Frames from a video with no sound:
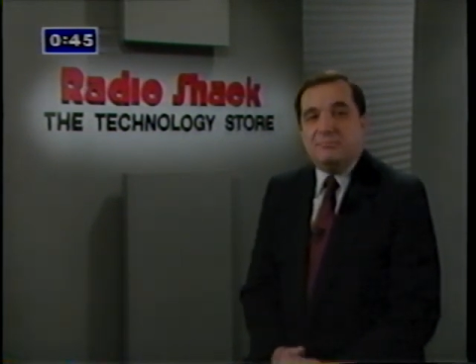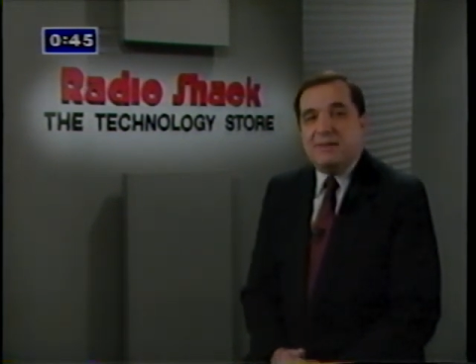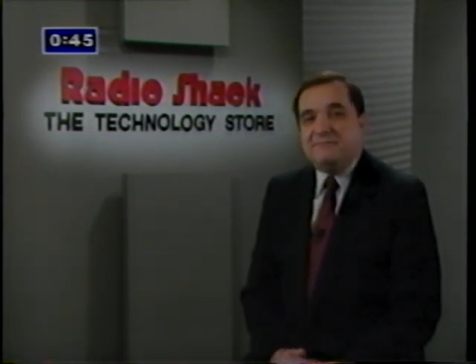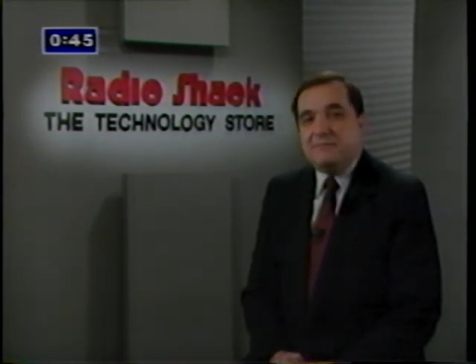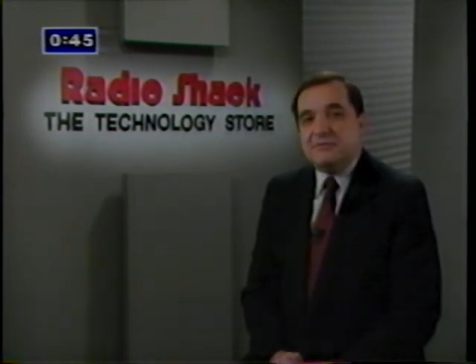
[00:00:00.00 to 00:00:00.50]

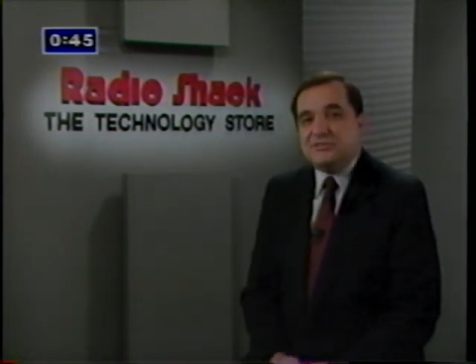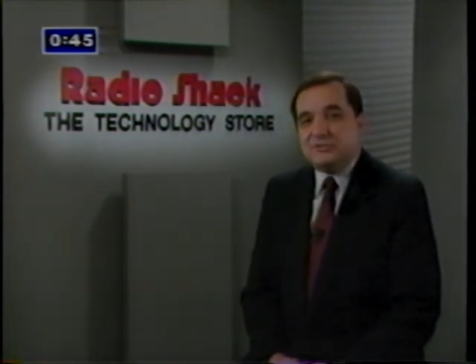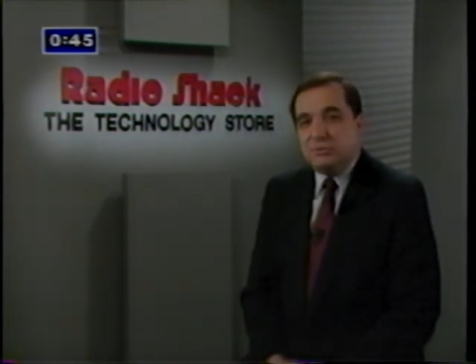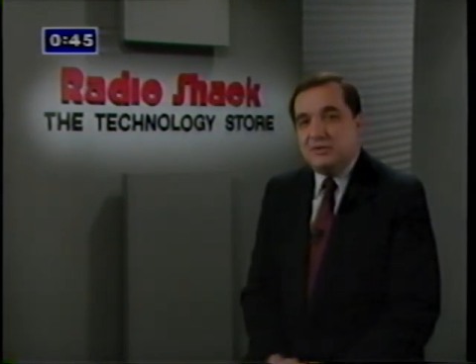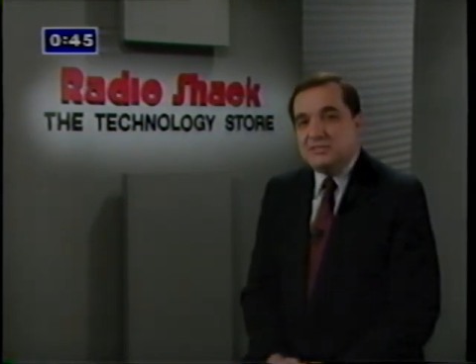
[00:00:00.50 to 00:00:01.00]
One of my favorite
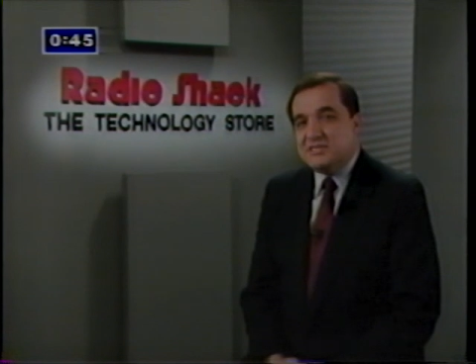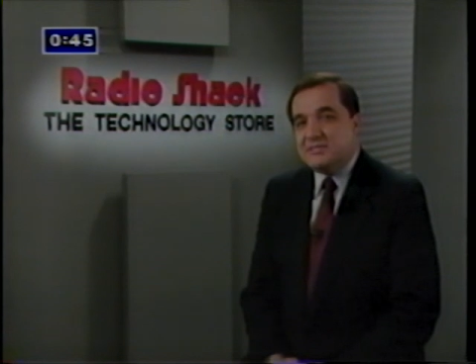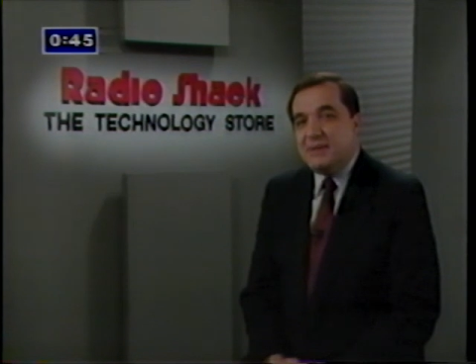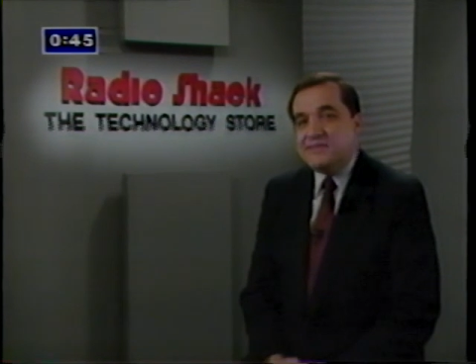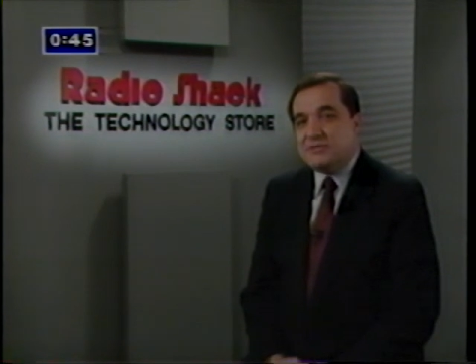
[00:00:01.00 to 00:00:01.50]
stories
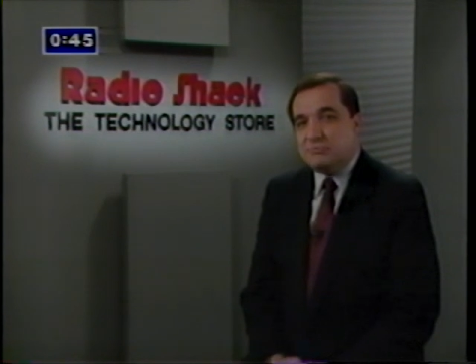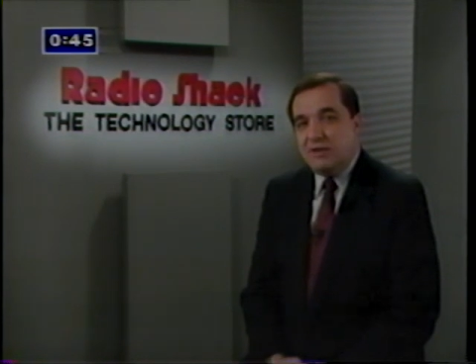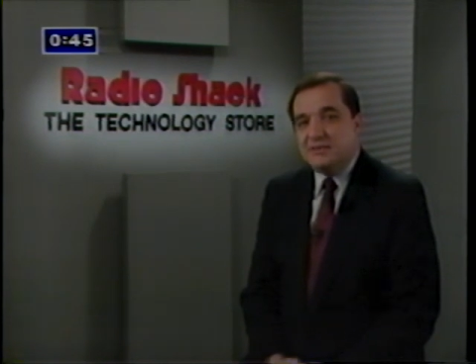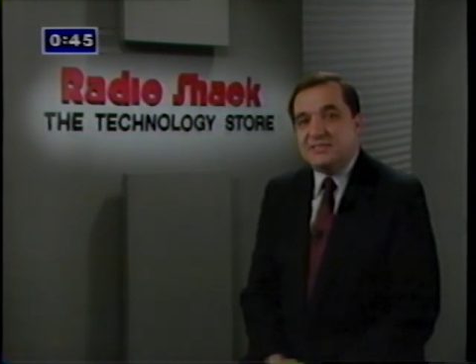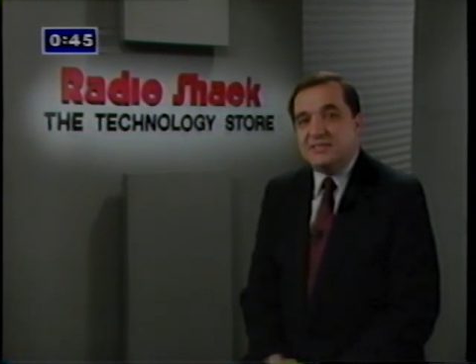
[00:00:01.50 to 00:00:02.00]
is about the
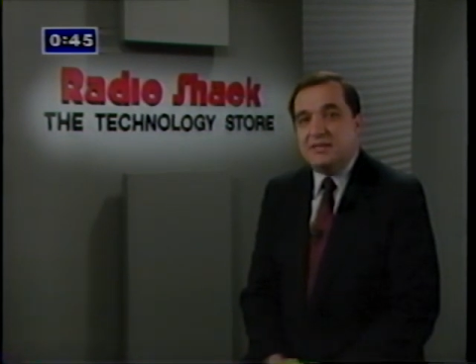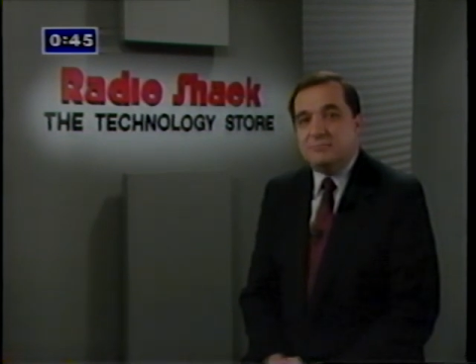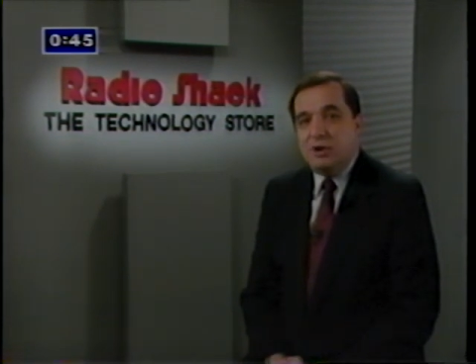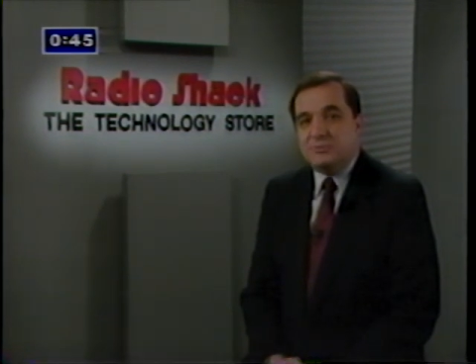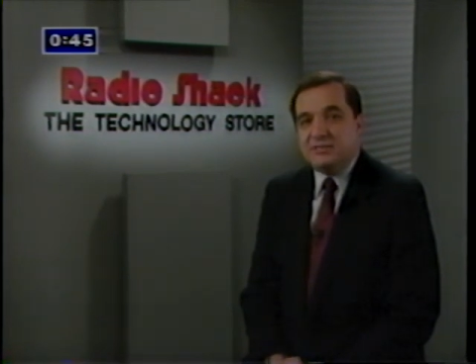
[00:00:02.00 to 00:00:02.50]
swallows that
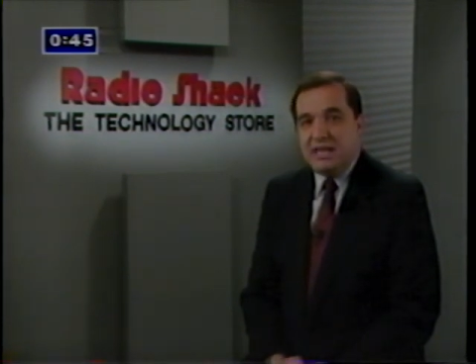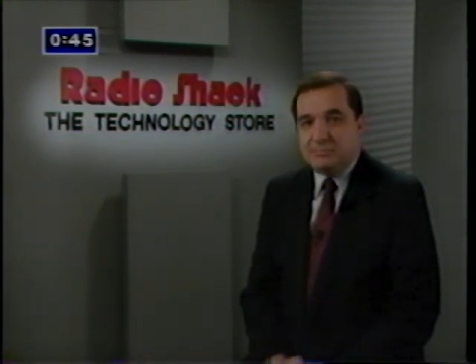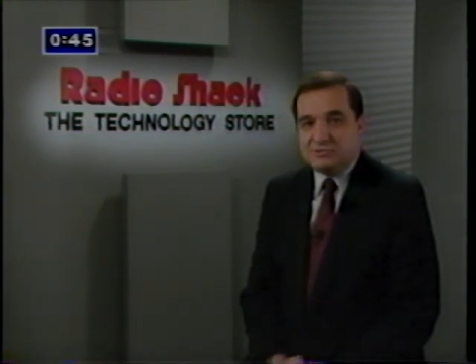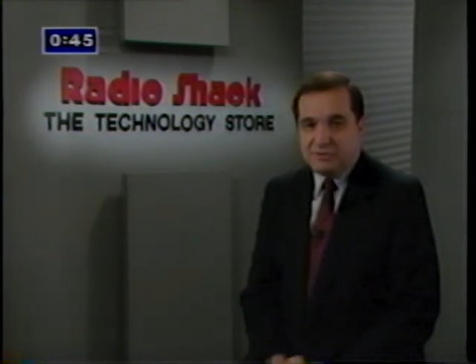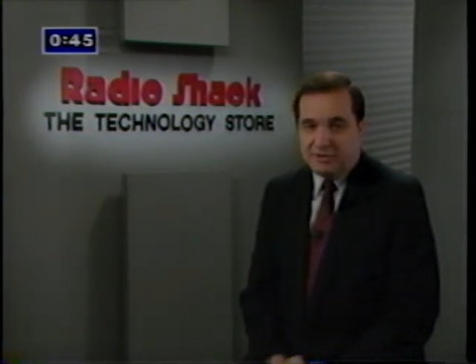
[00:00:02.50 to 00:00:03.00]
come home to
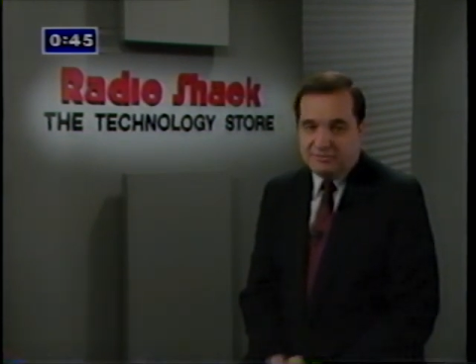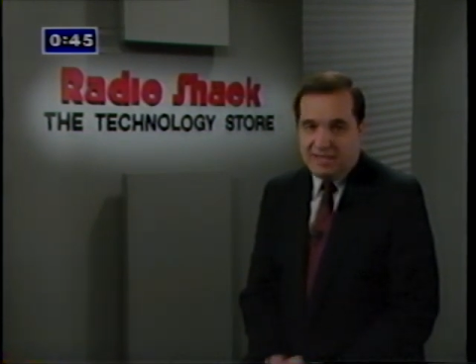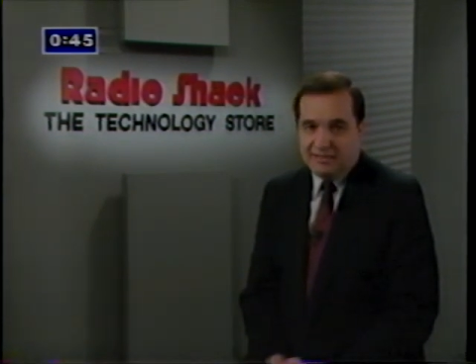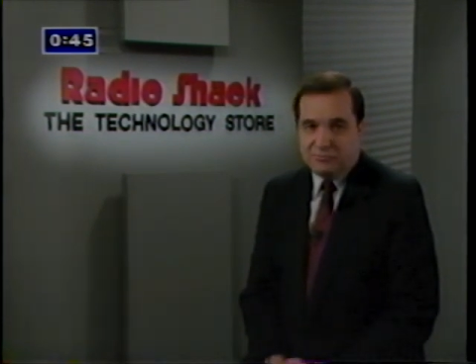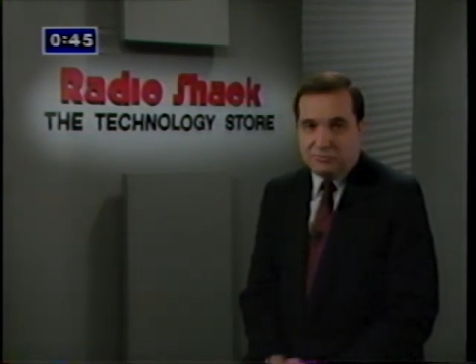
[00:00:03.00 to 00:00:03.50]
Capistrano,
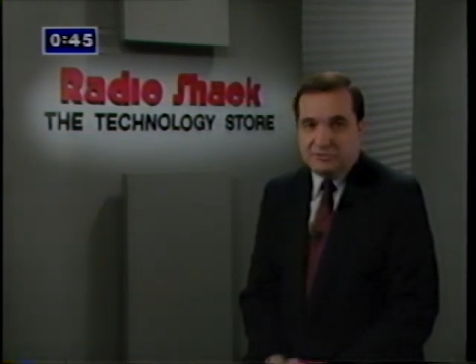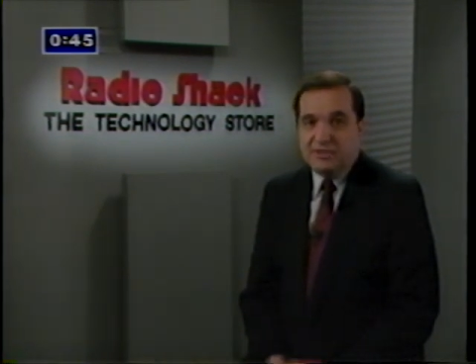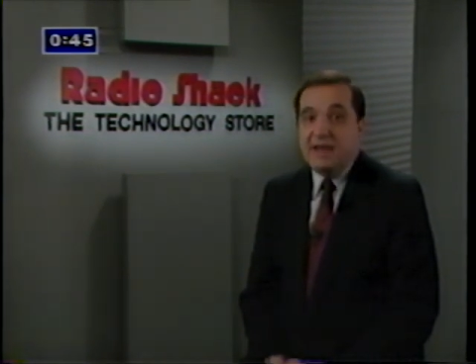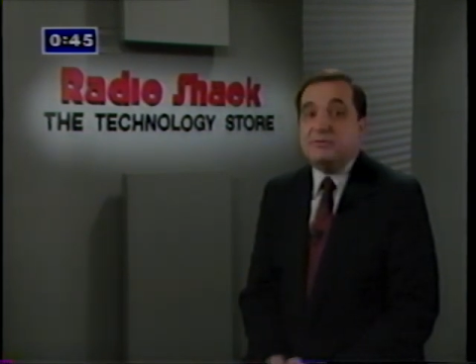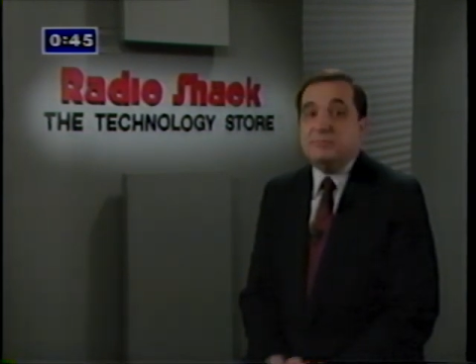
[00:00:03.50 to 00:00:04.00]

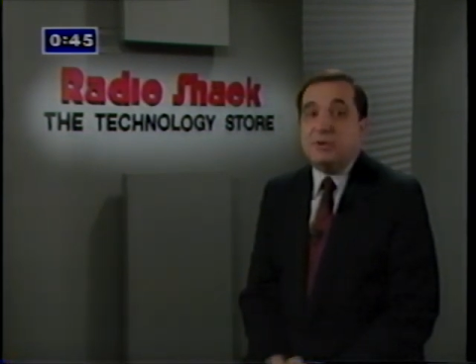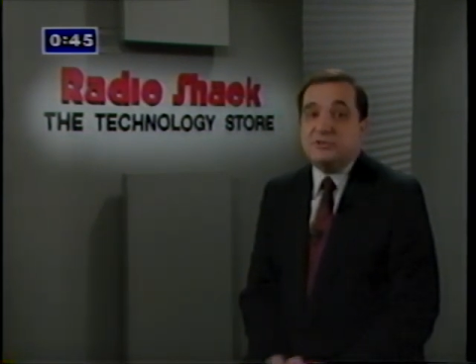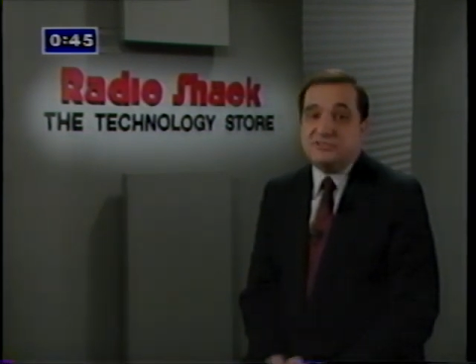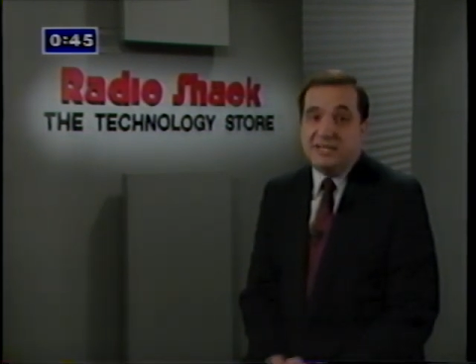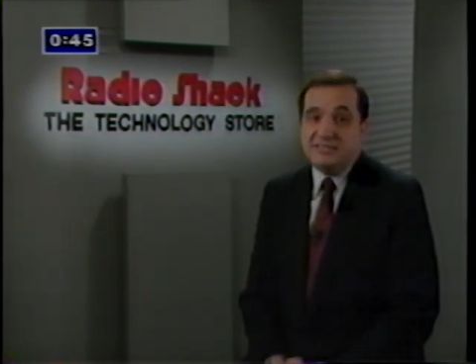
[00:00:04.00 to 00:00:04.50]
California every
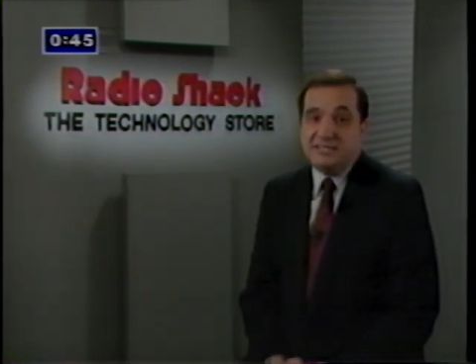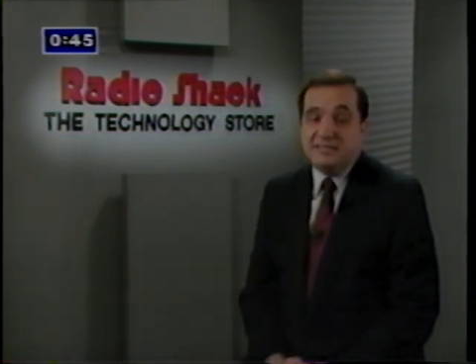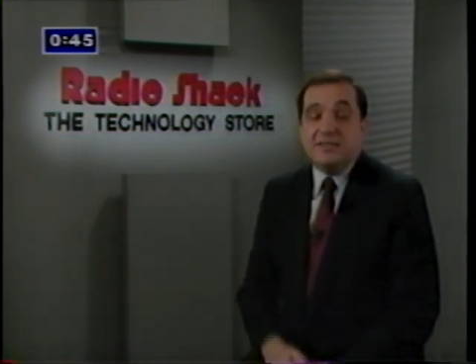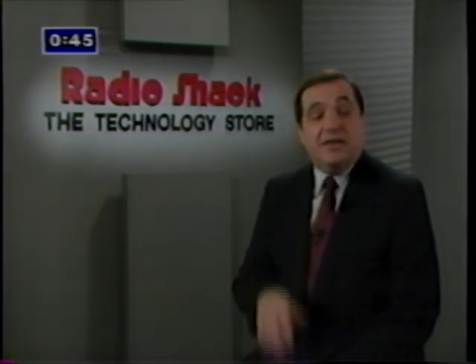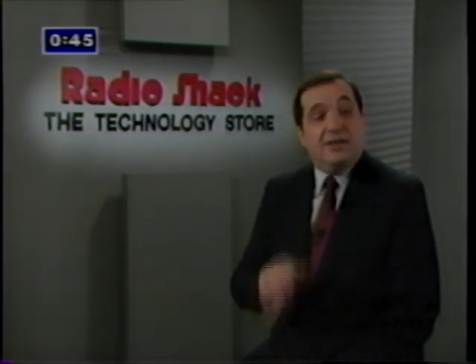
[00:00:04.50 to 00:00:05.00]
March
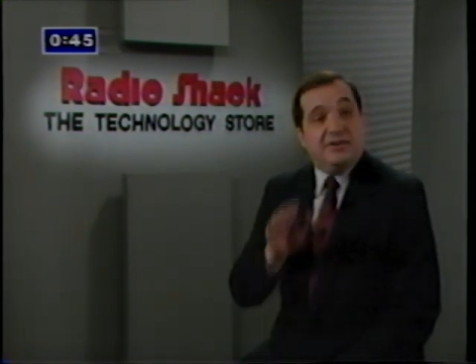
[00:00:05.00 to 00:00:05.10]
19th.